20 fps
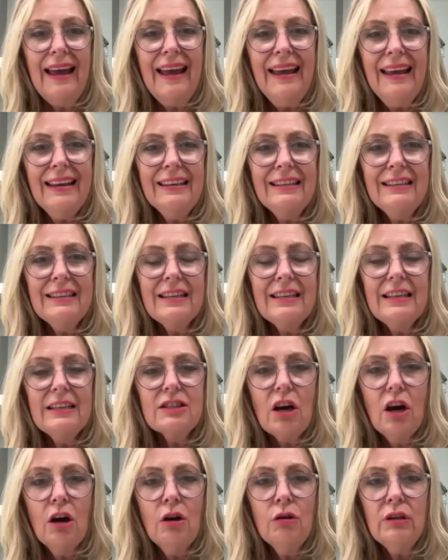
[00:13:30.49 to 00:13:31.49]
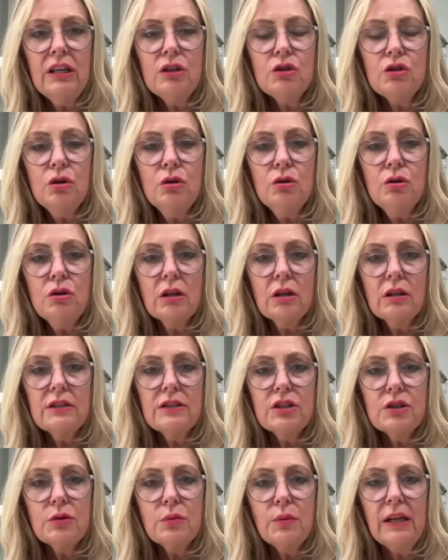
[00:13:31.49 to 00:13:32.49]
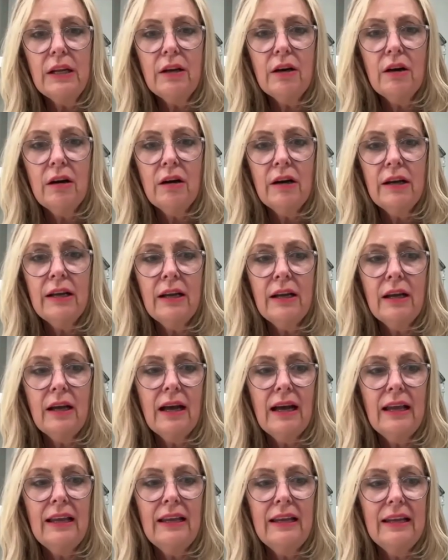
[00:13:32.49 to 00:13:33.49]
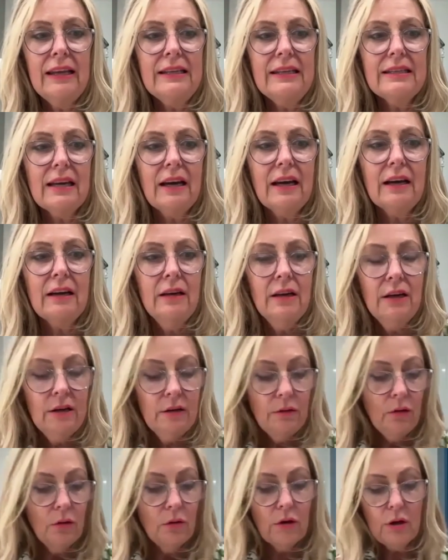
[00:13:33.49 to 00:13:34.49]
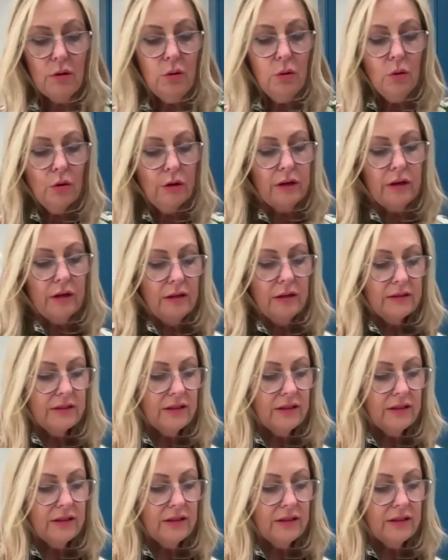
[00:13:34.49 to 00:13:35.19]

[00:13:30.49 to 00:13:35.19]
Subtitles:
and it's only $2.29 a litre or a quart.